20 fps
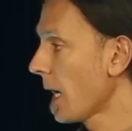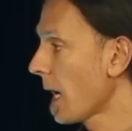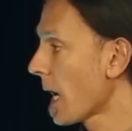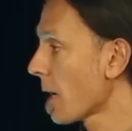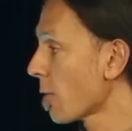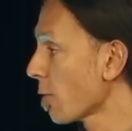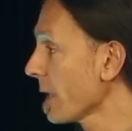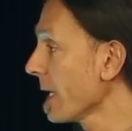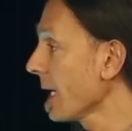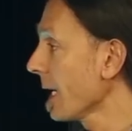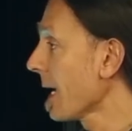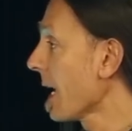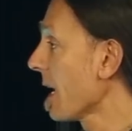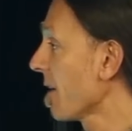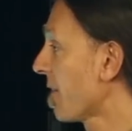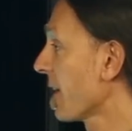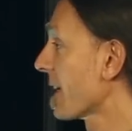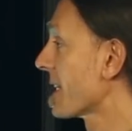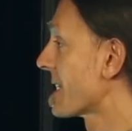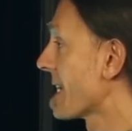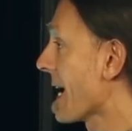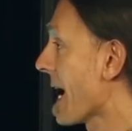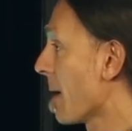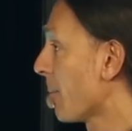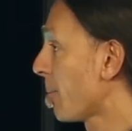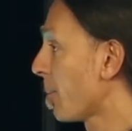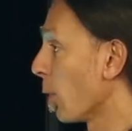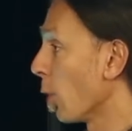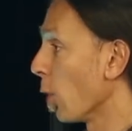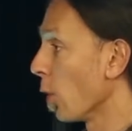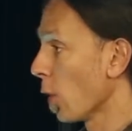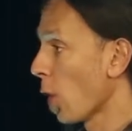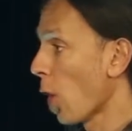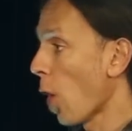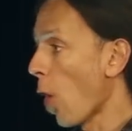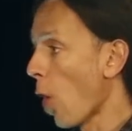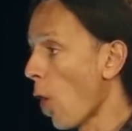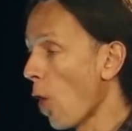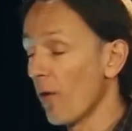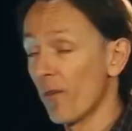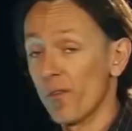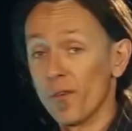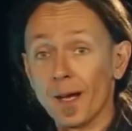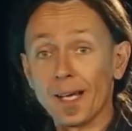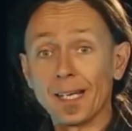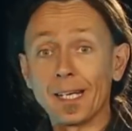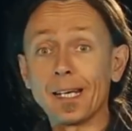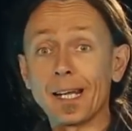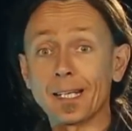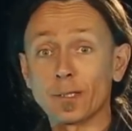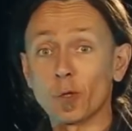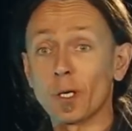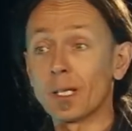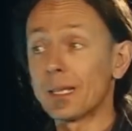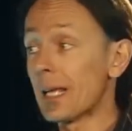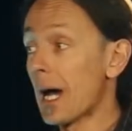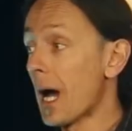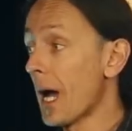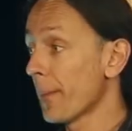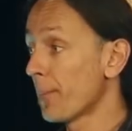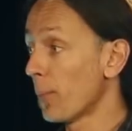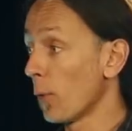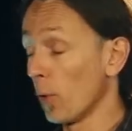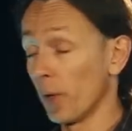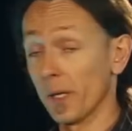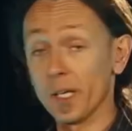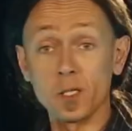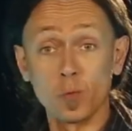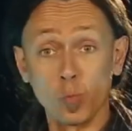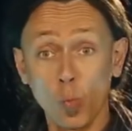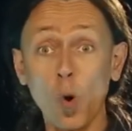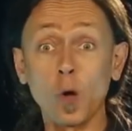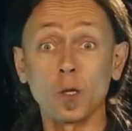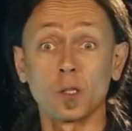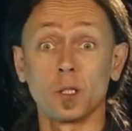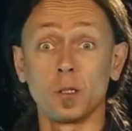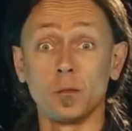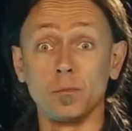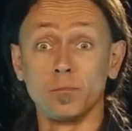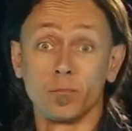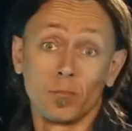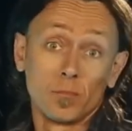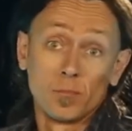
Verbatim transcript: A real-life example of an electric dipole is water.